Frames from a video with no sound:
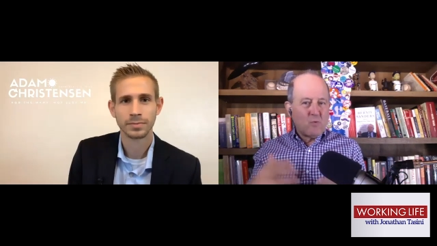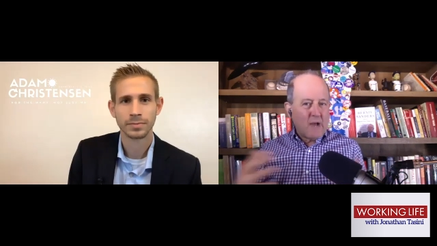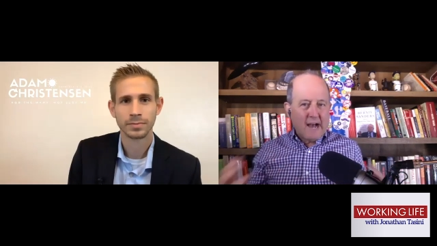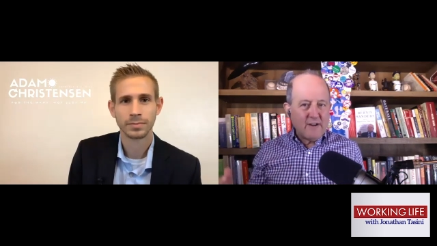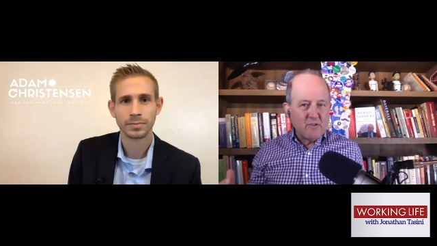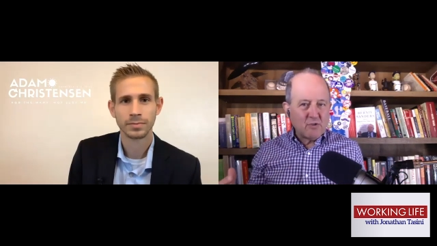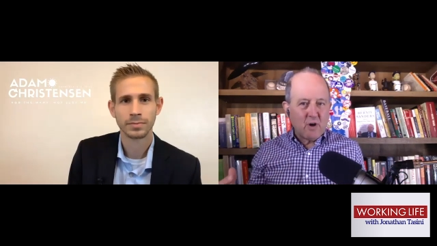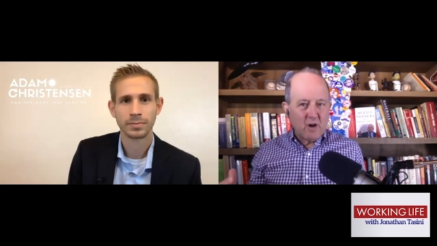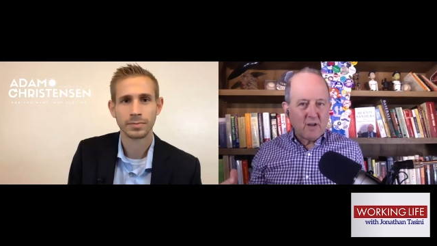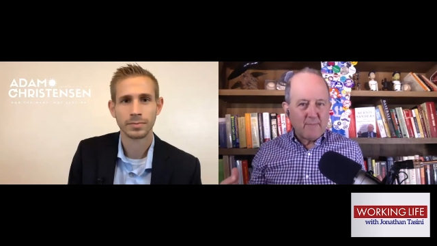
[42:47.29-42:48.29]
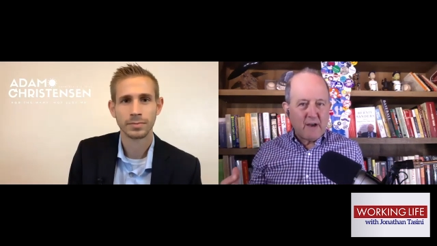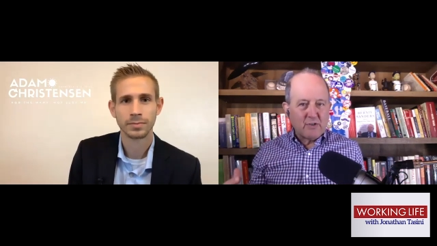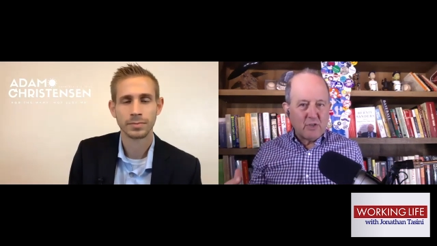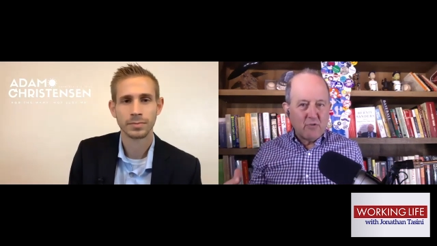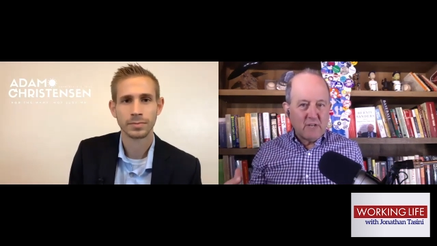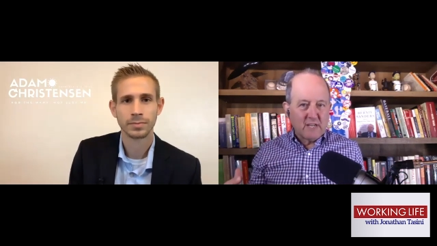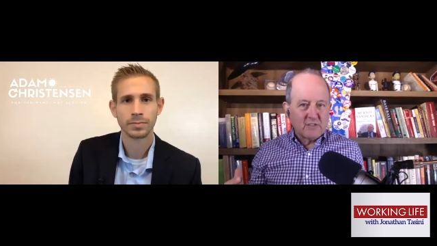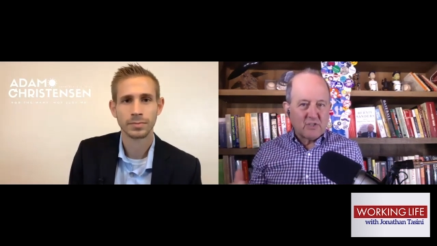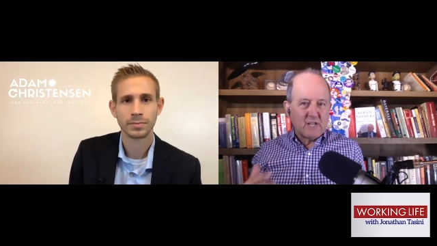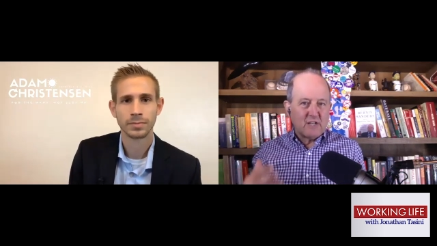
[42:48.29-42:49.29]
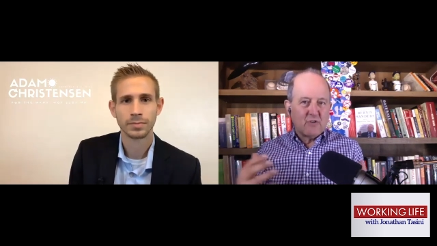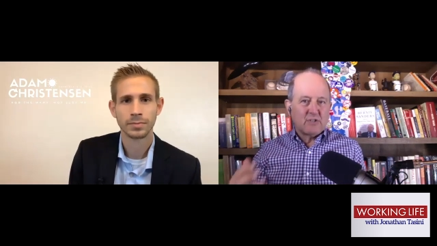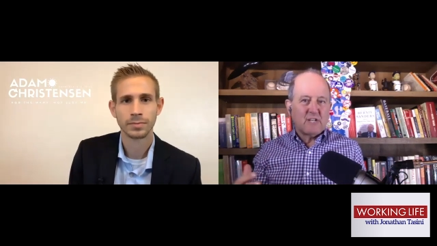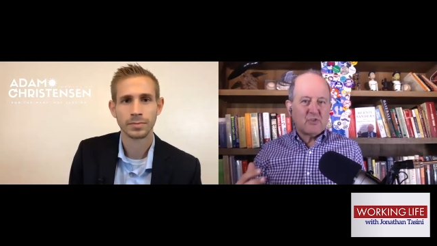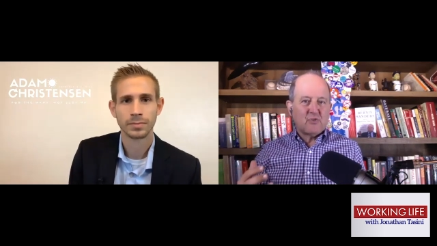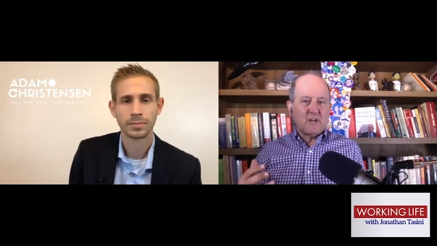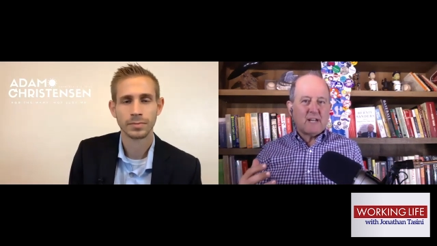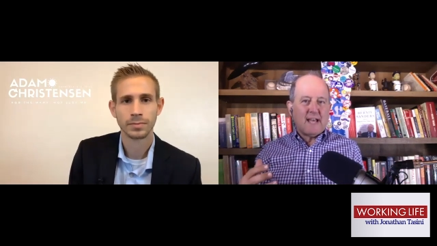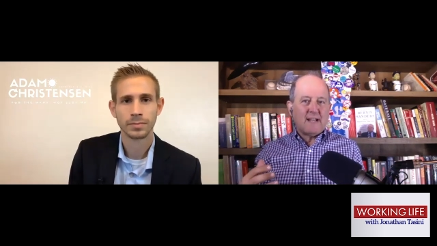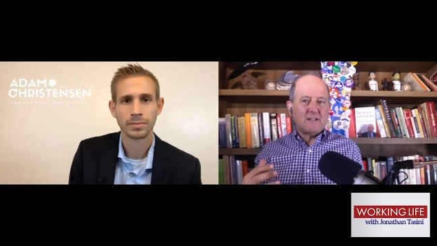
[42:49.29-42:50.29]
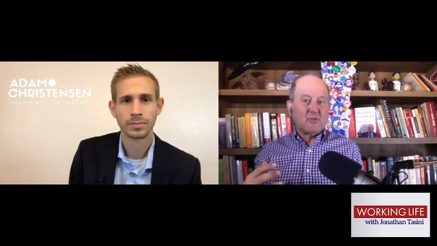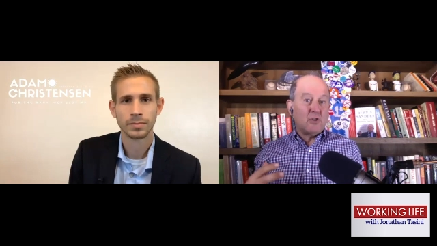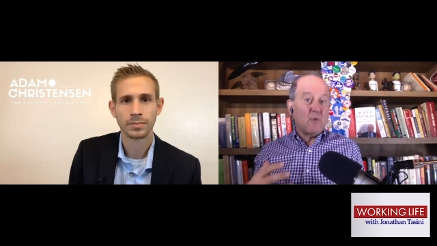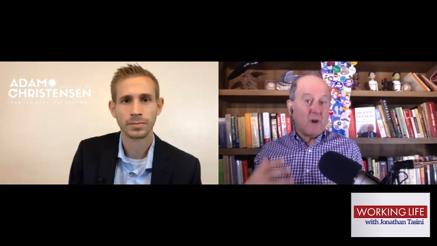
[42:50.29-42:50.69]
Speaker 1: How do you talk about unions in your district? And do you